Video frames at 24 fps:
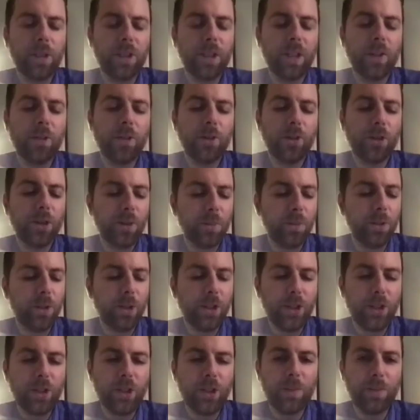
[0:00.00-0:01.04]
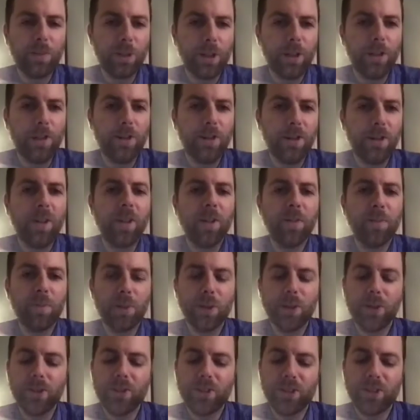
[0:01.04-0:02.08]
and I was going to bring that up later on,
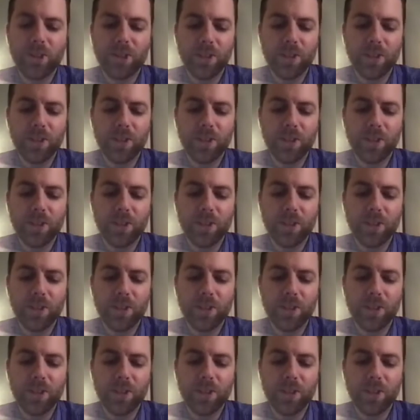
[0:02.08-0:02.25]
but